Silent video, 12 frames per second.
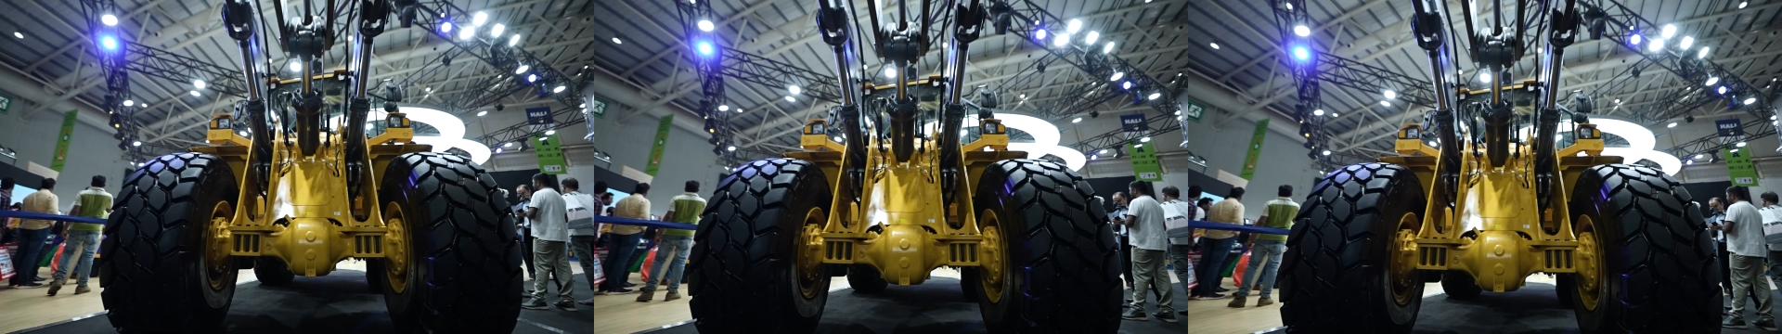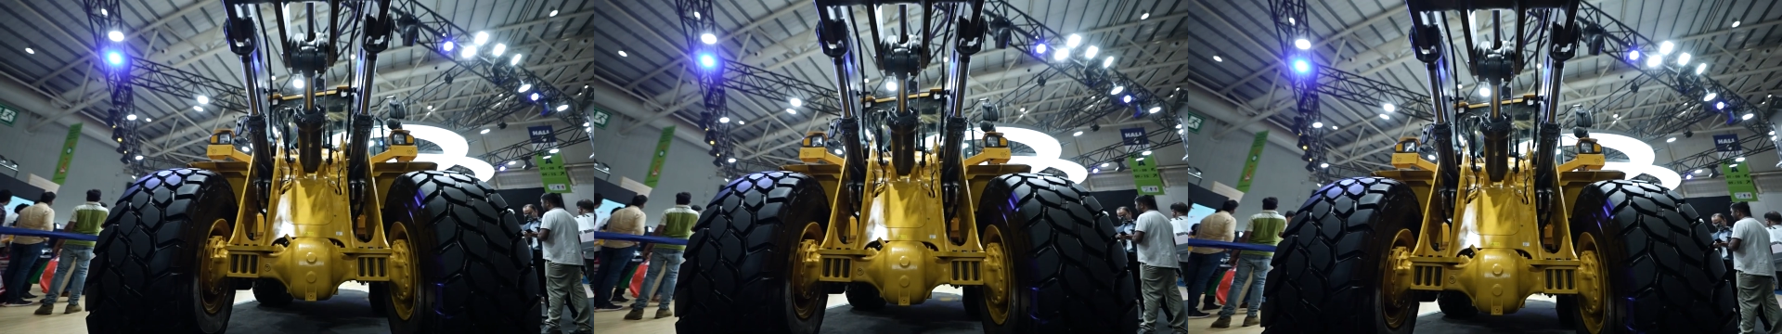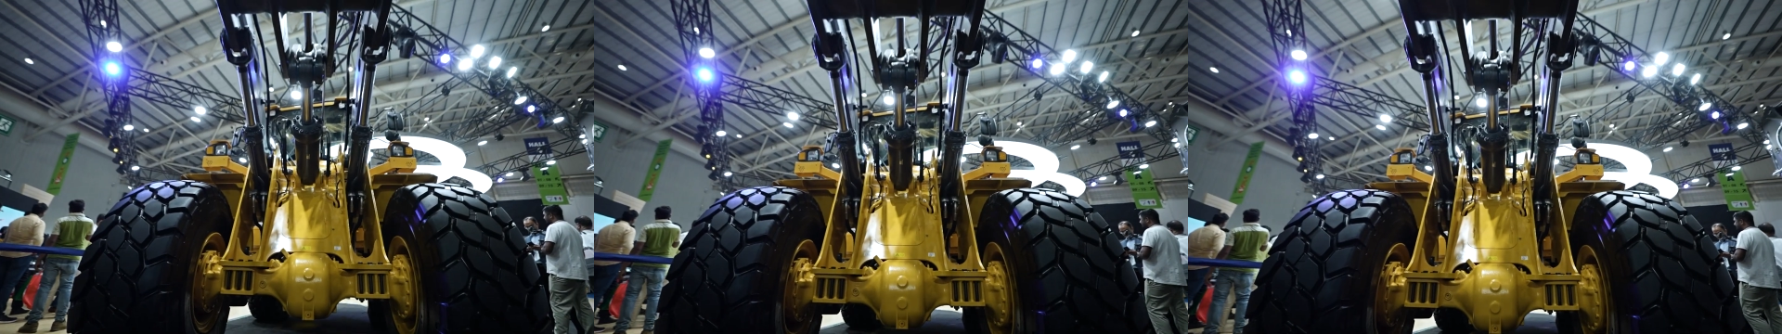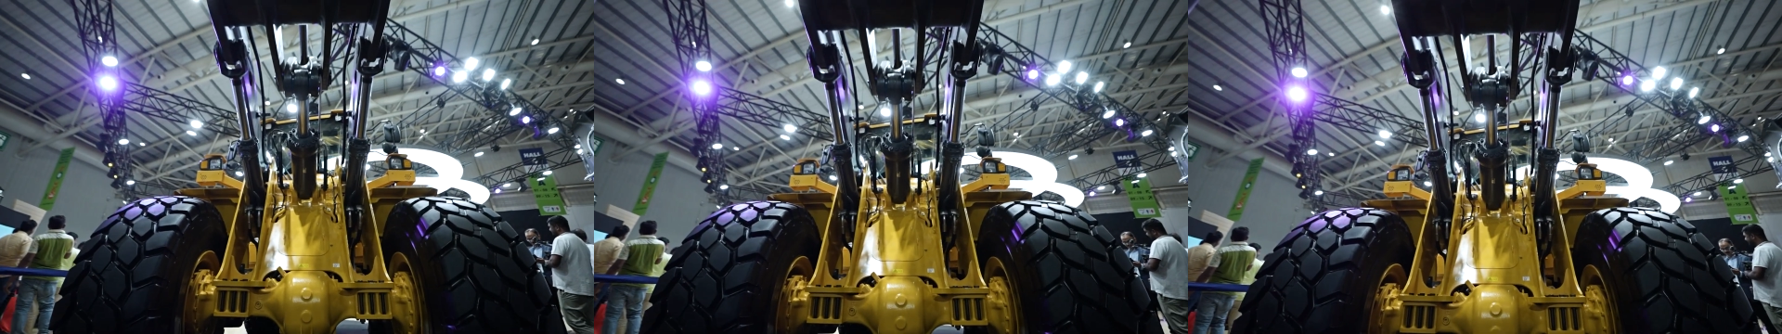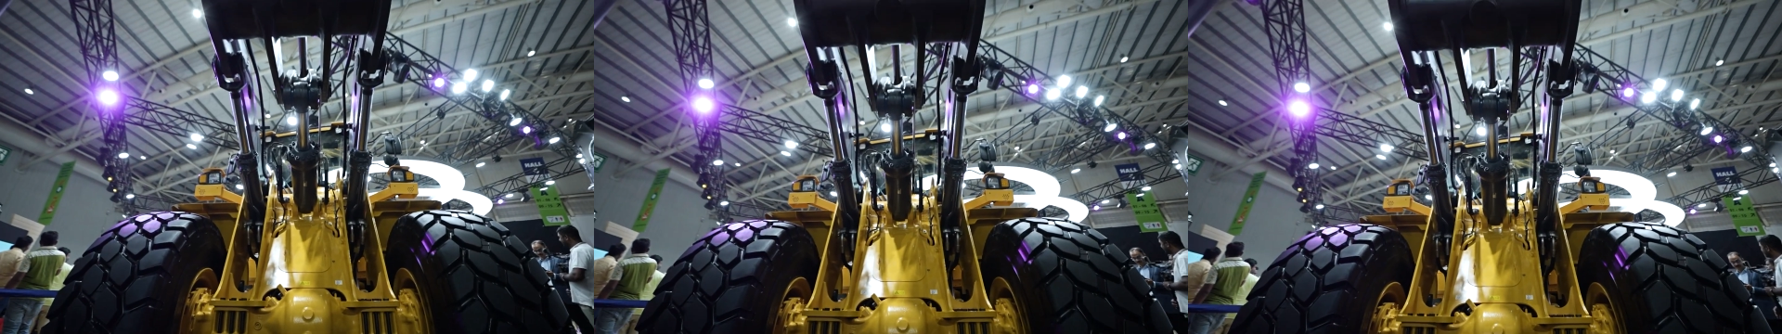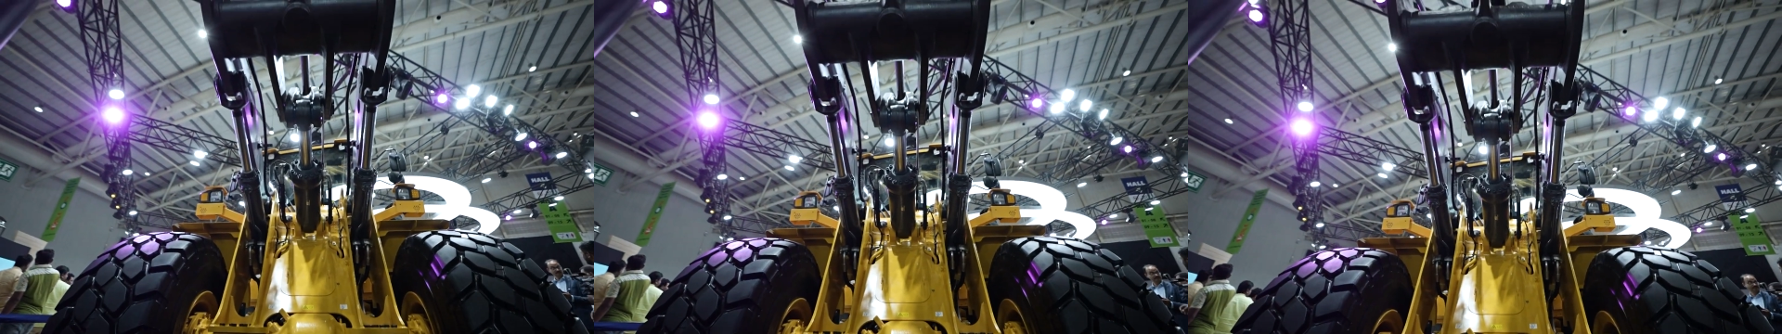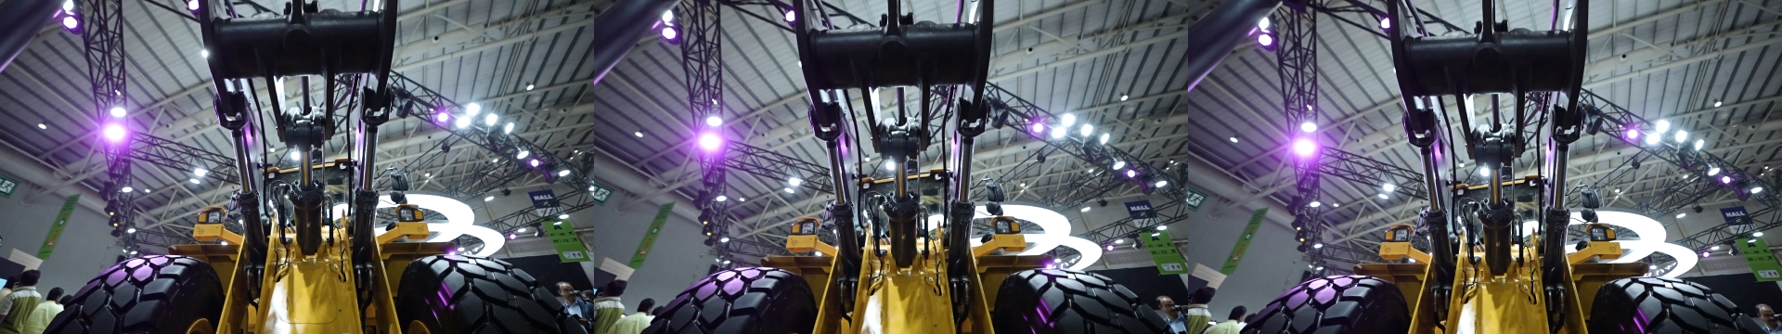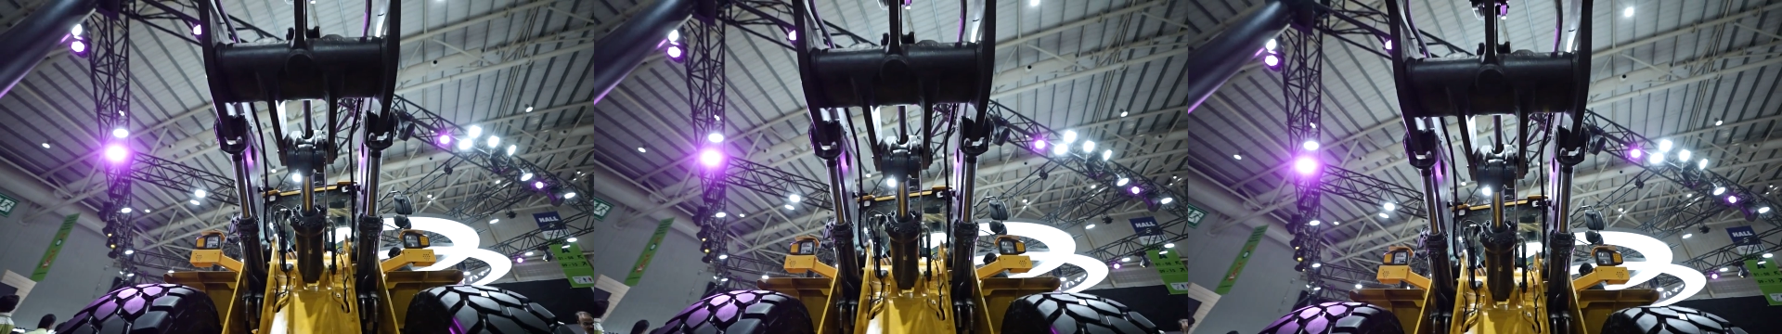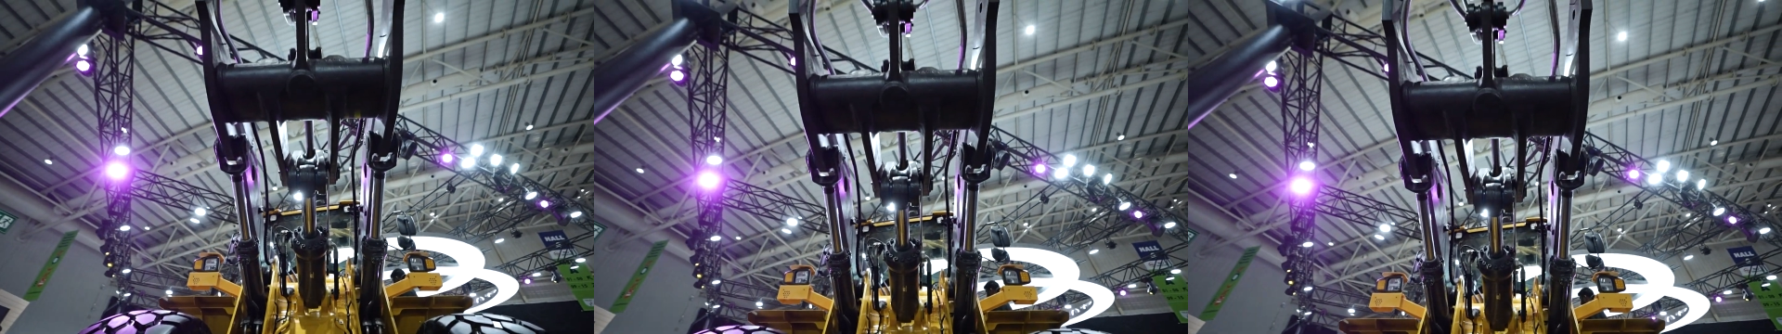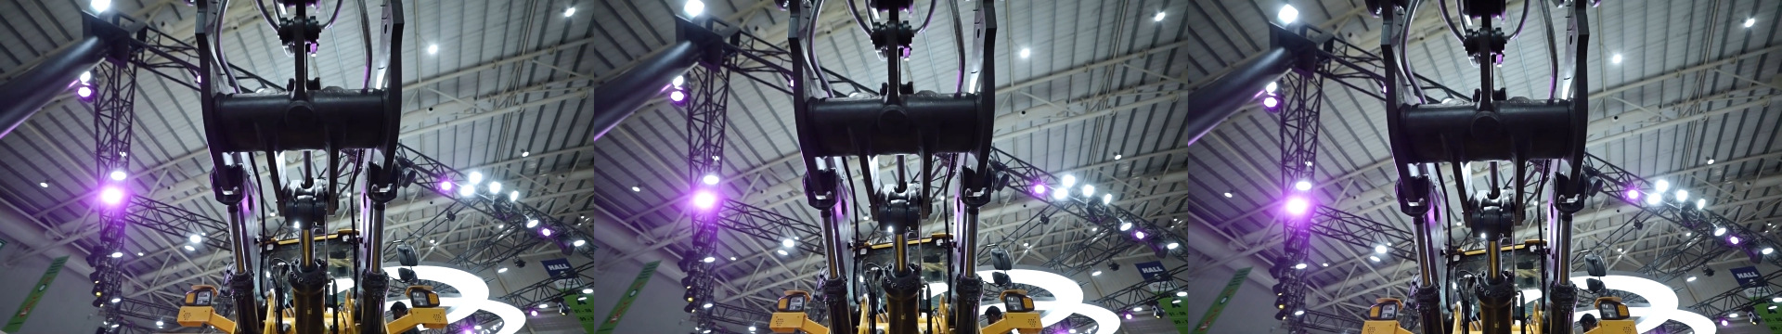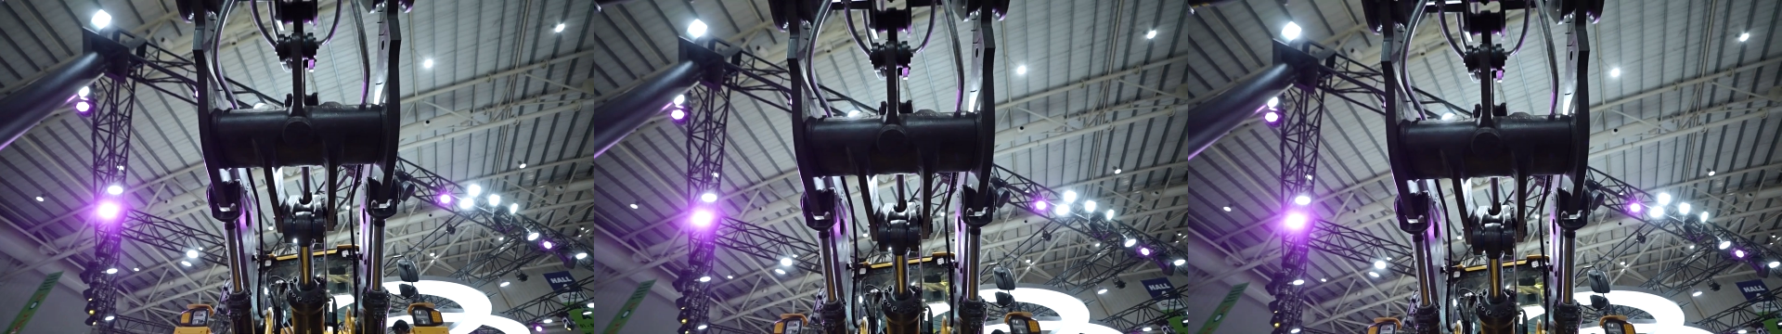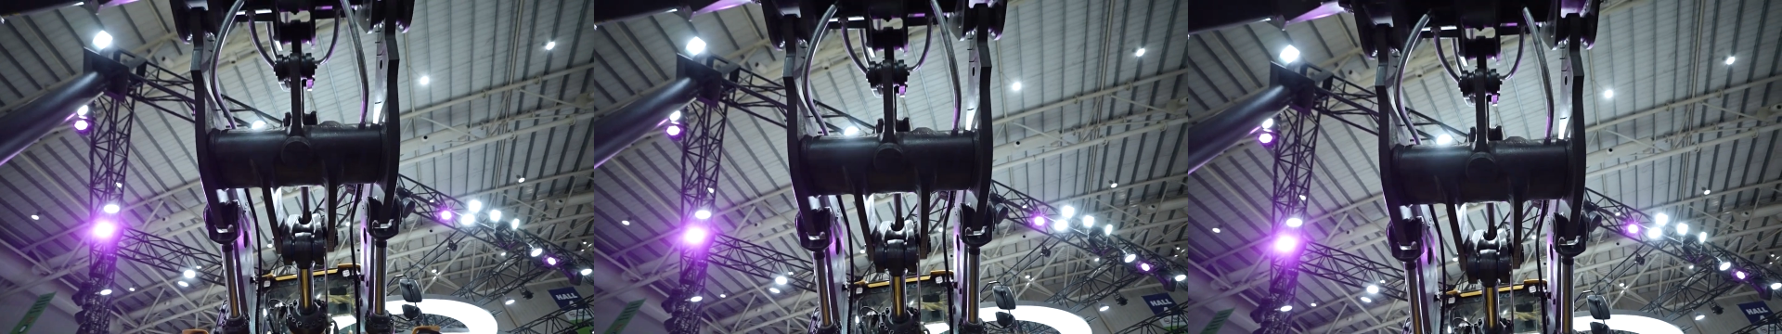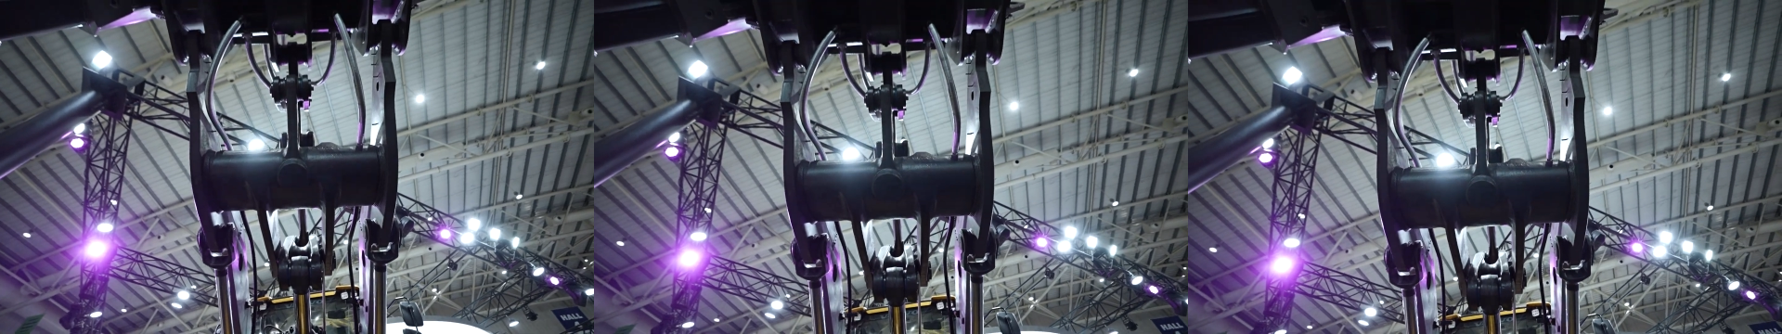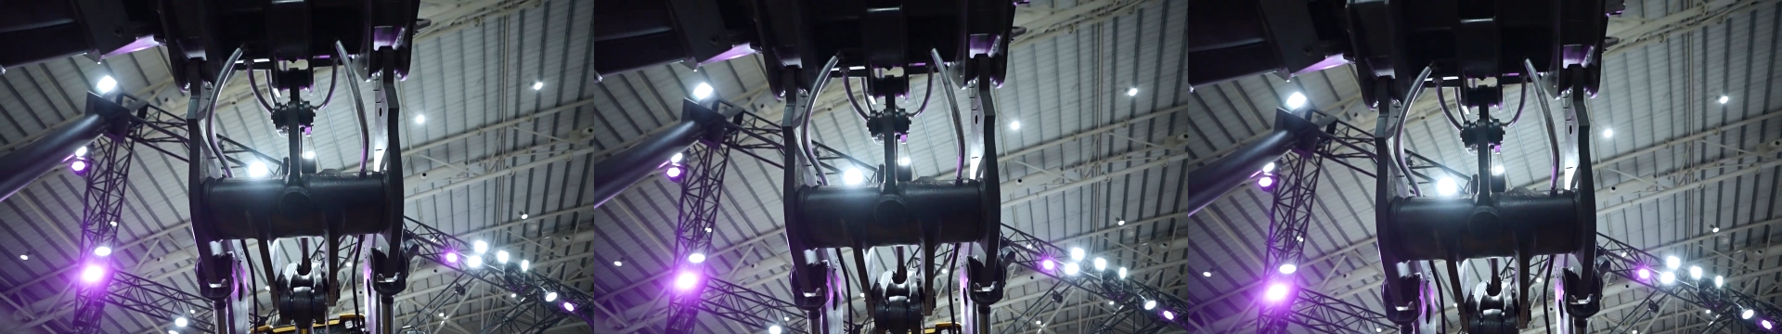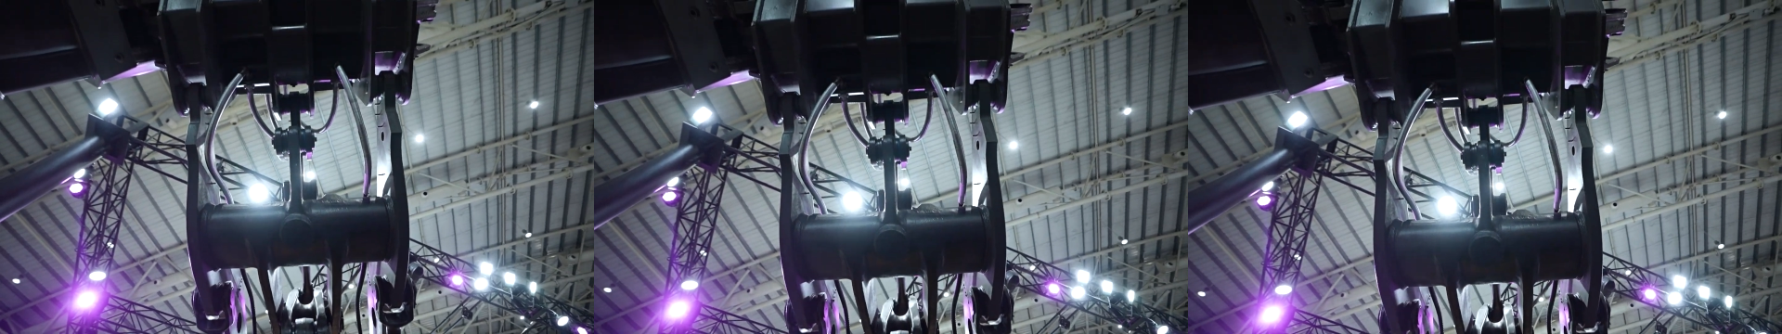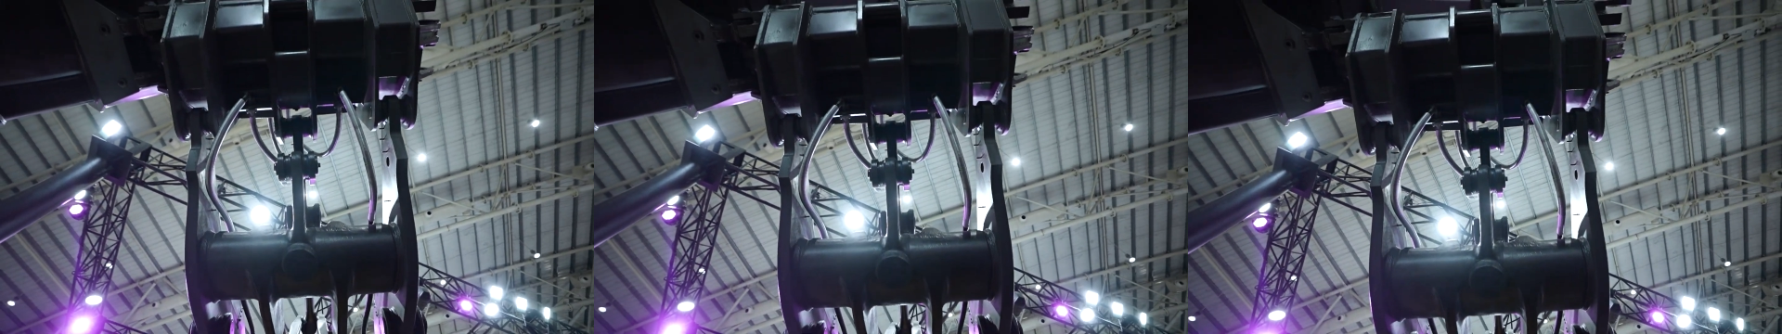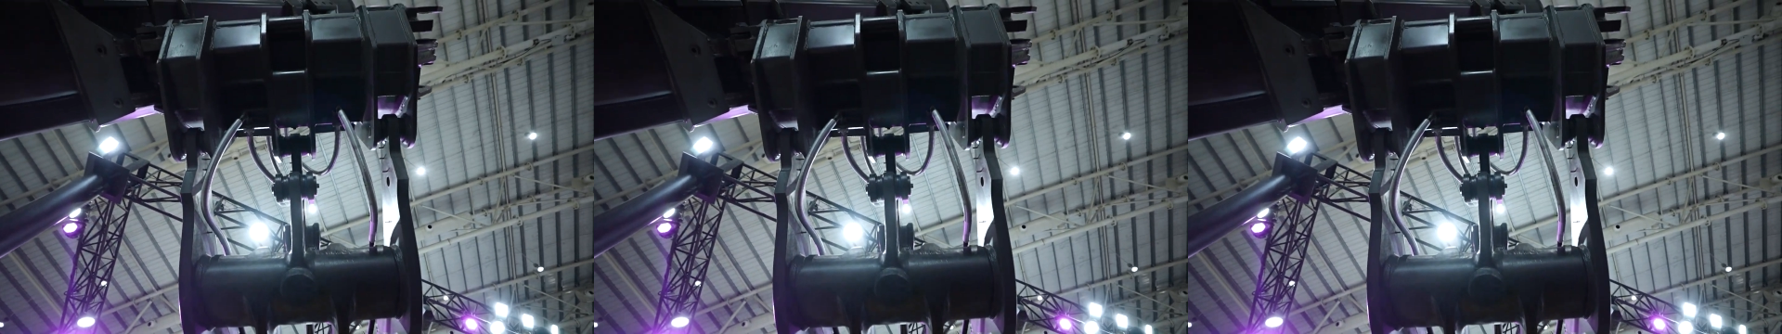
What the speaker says: [unreadable: no face in view]